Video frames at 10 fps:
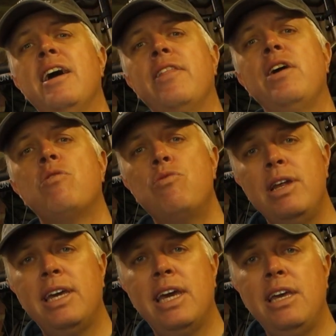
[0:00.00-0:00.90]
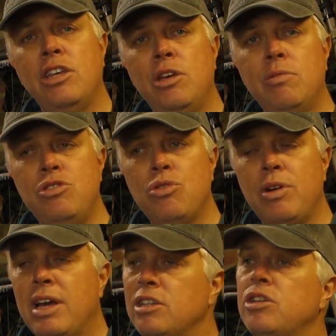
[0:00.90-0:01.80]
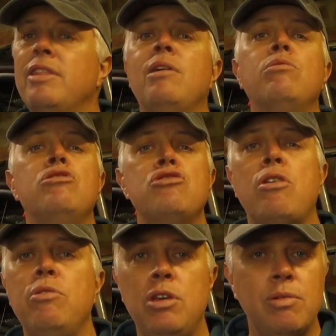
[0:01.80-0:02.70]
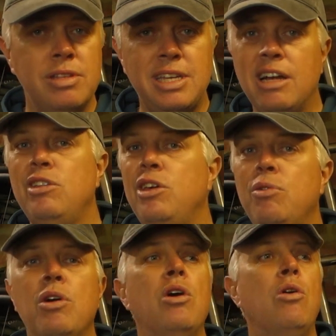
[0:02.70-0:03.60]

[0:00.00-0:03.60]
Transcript: and they are really keen that you enjoy it and so they will show you and tell you